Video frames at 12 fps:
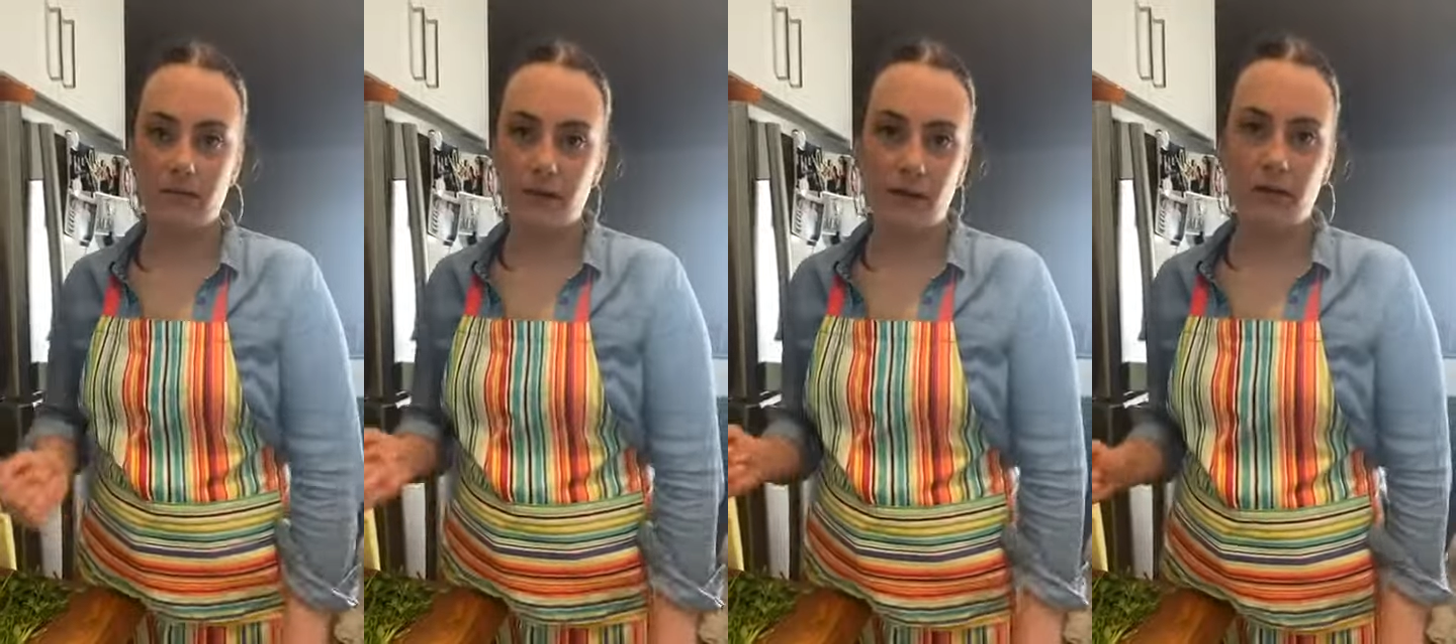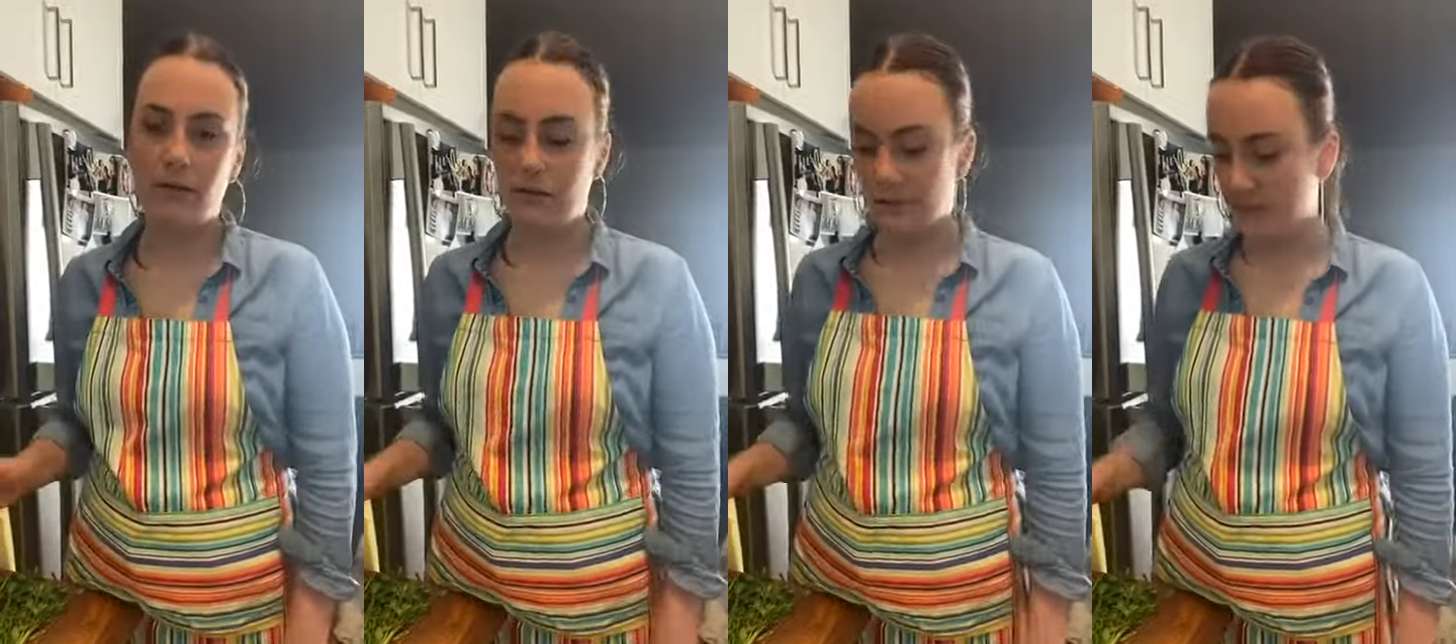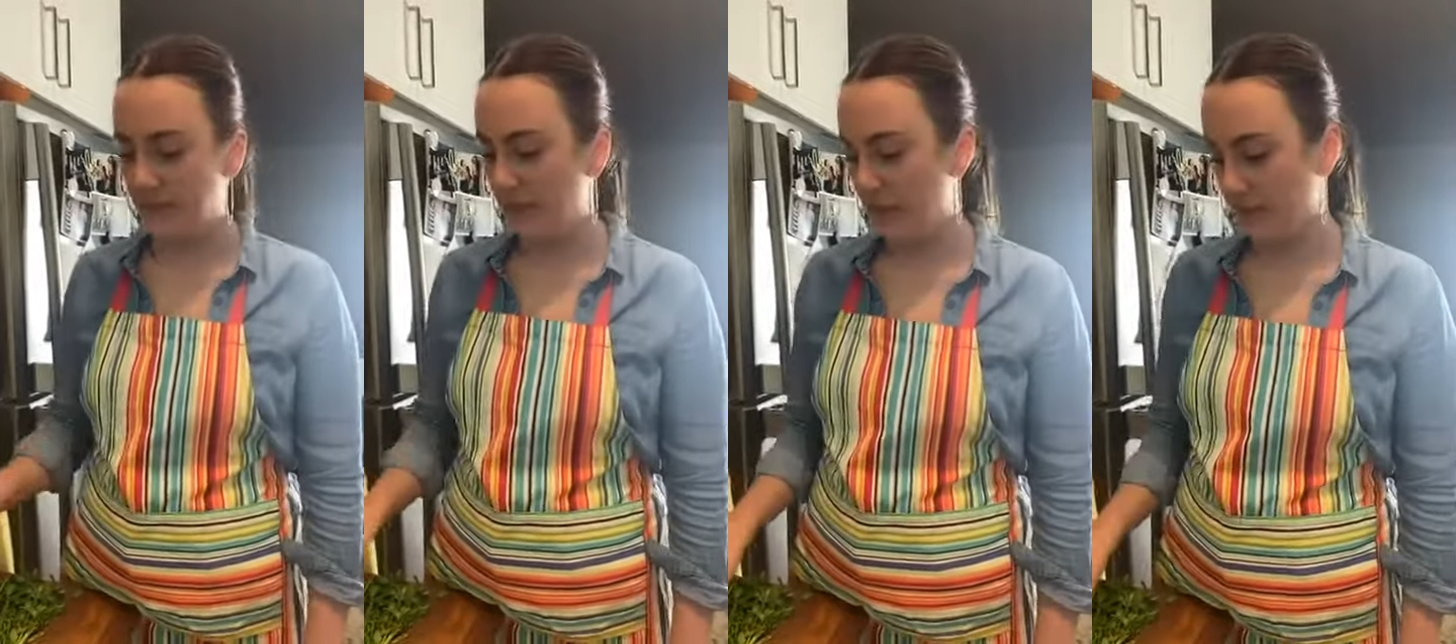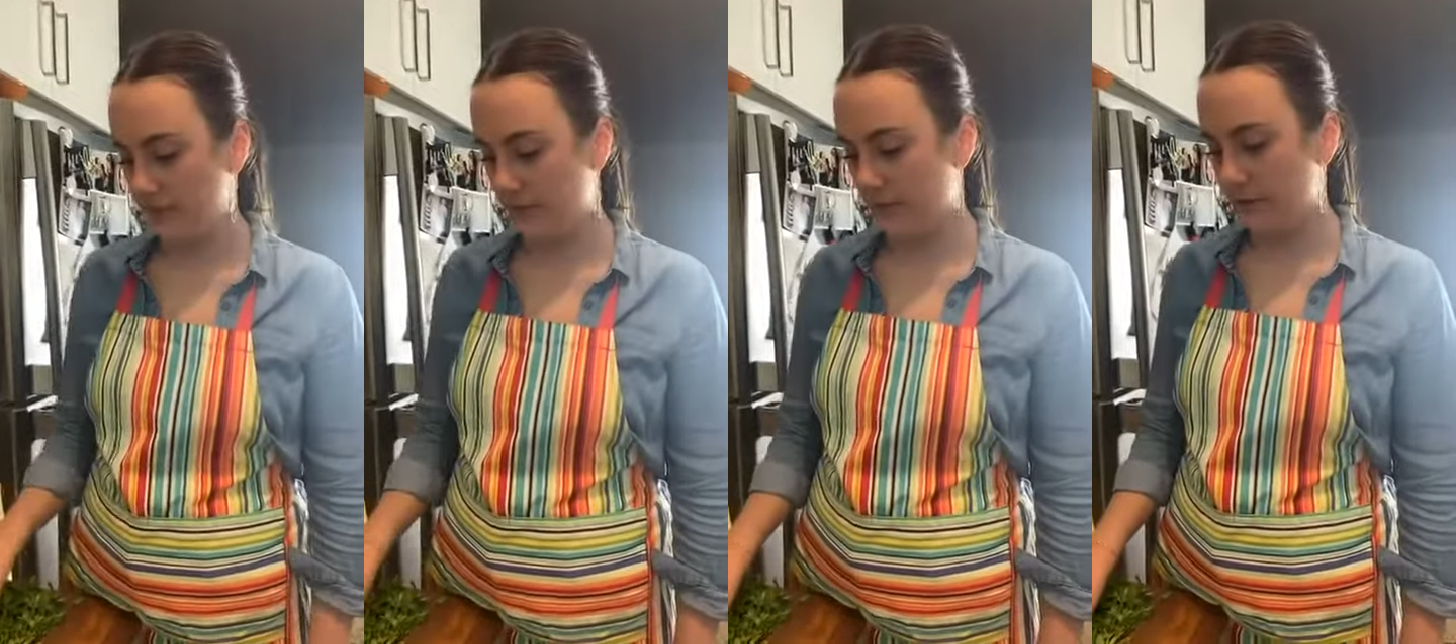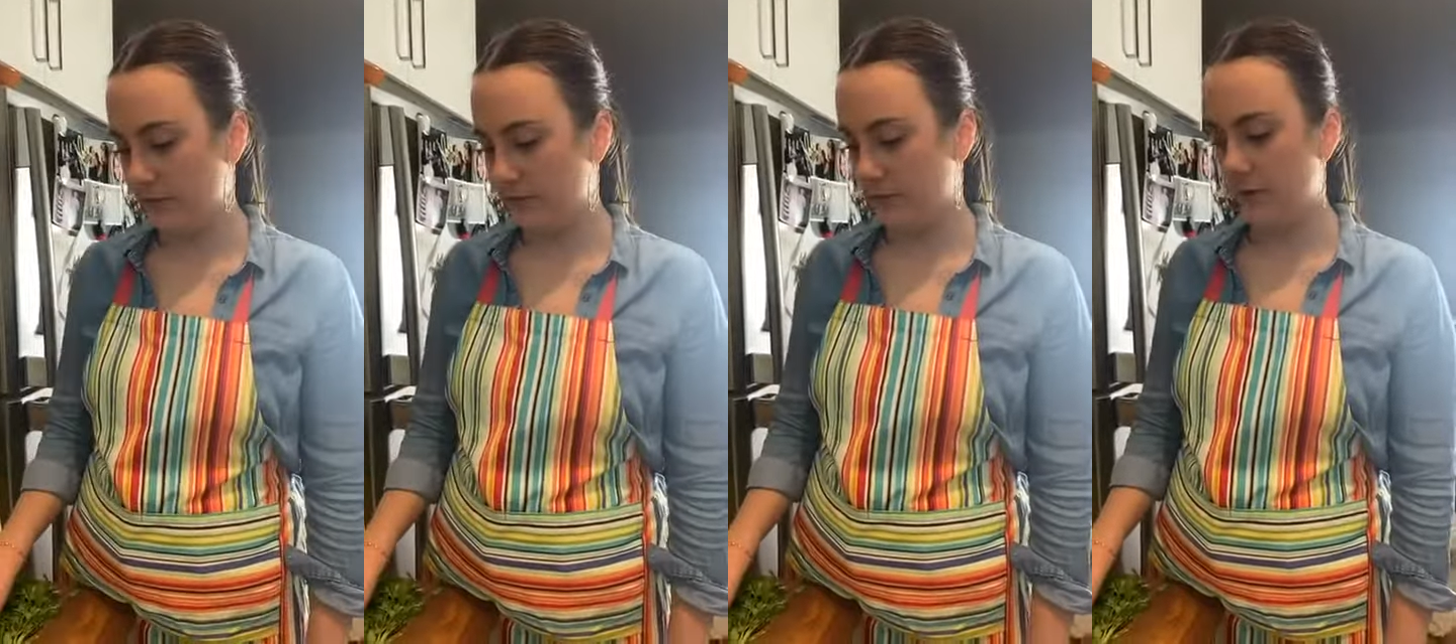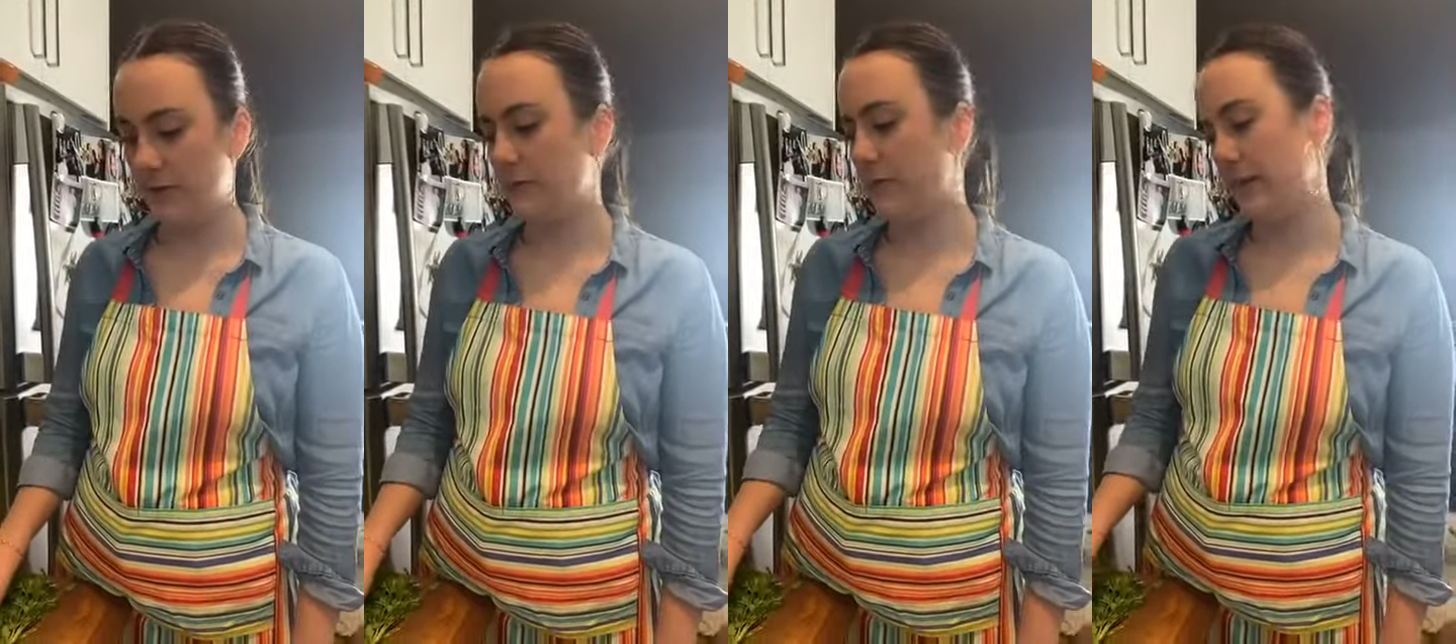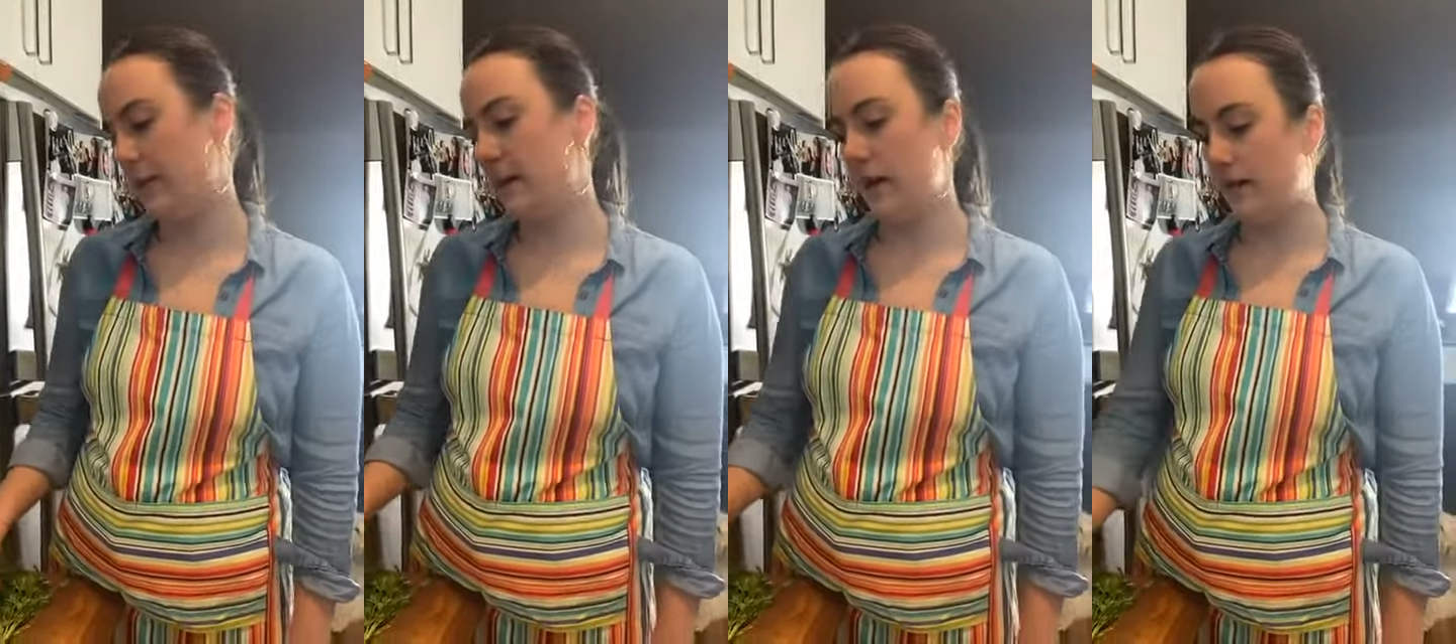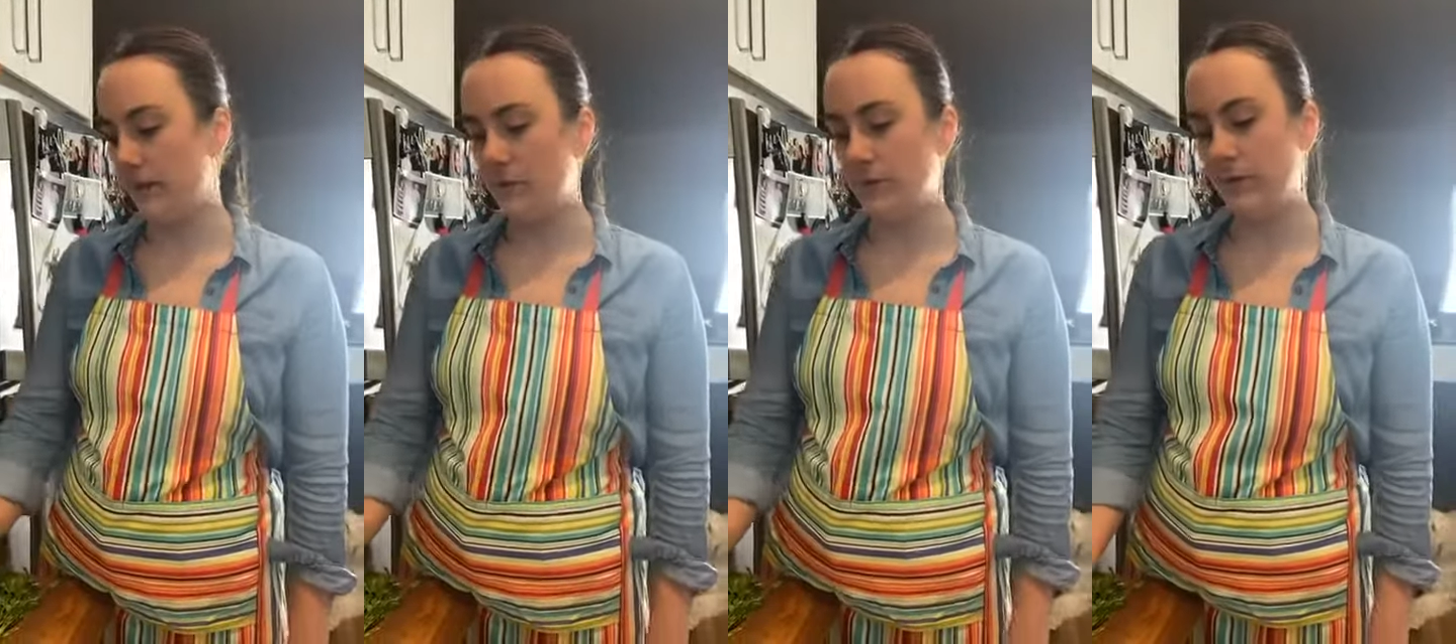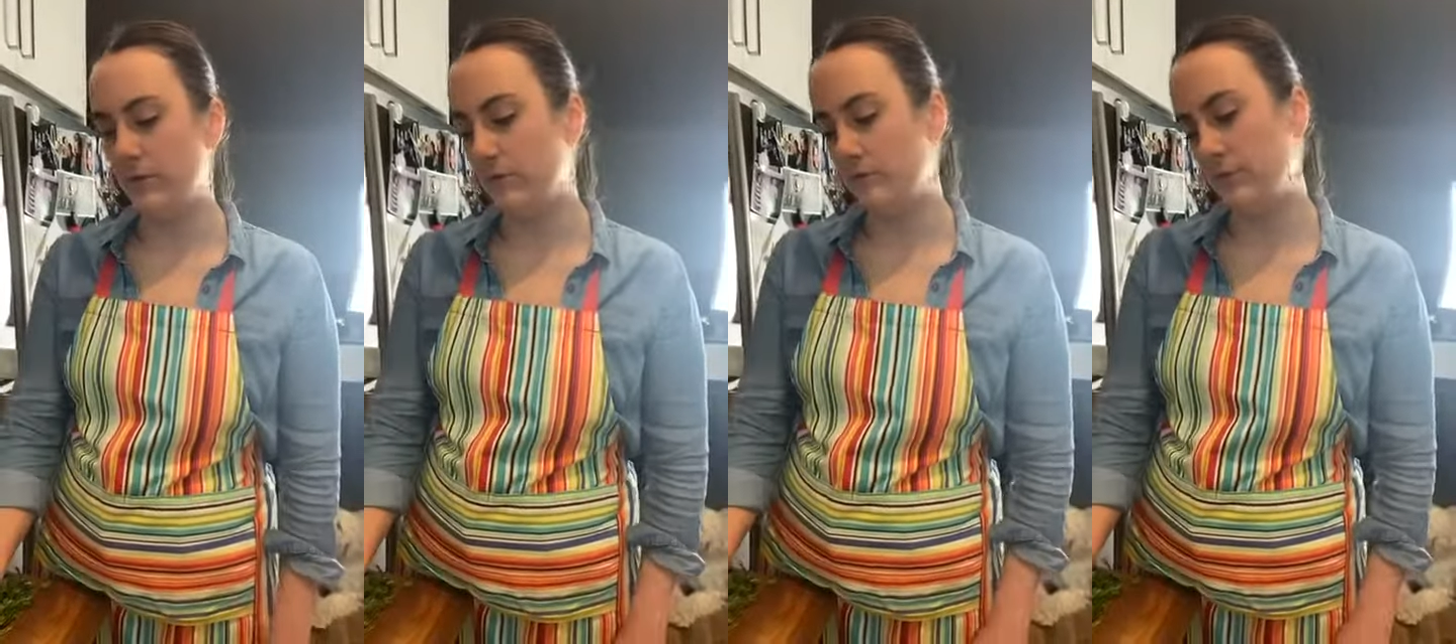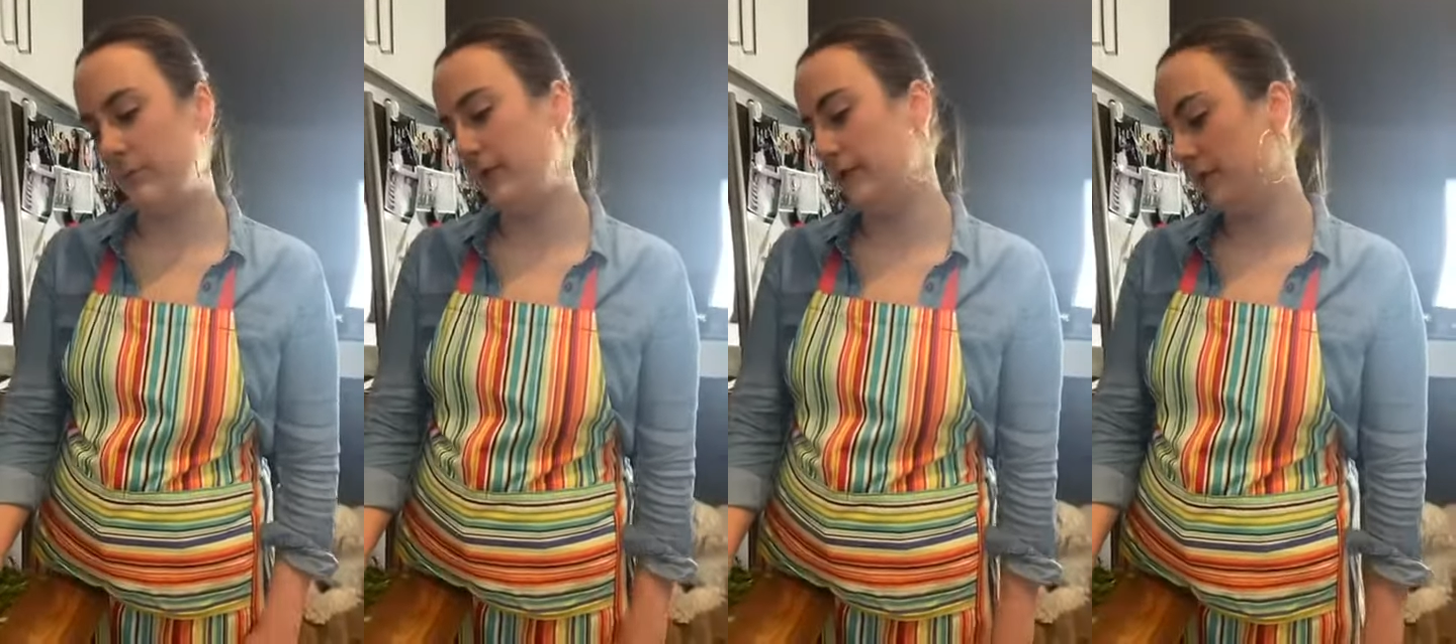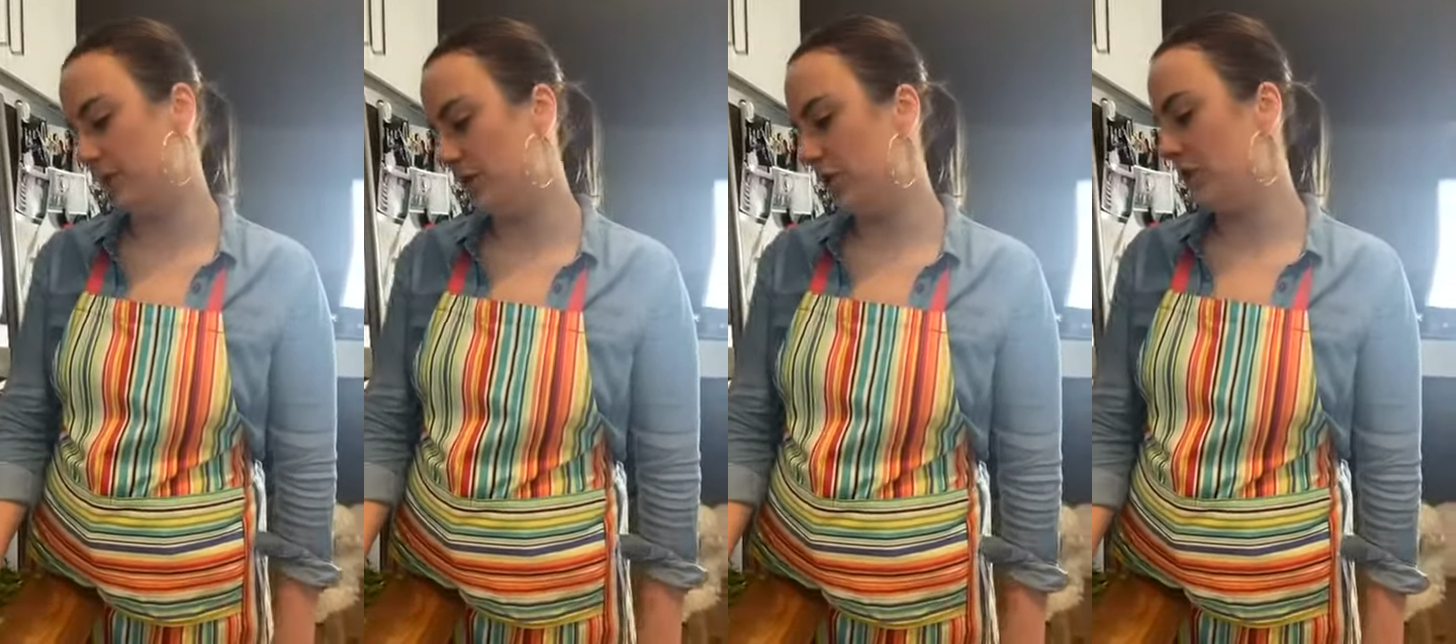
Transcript: crispy chili oil or crispy garlic oil. Would be delish.